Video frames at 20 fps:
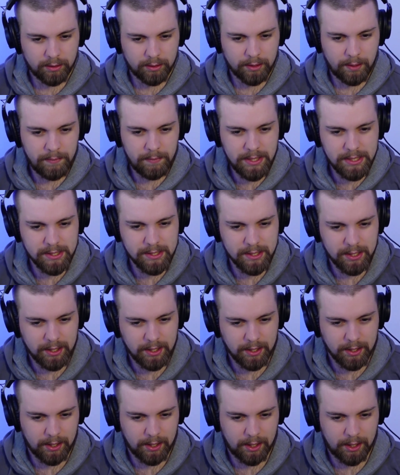let me
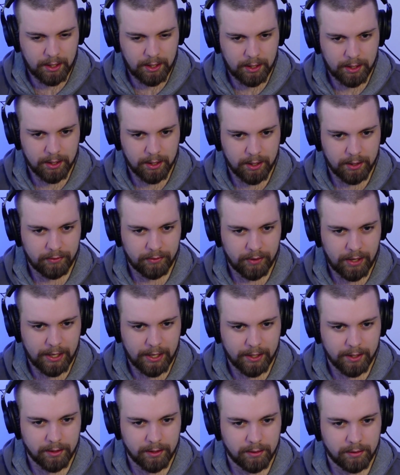see uh, if I
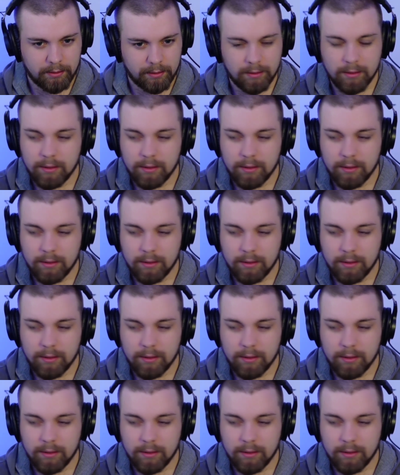can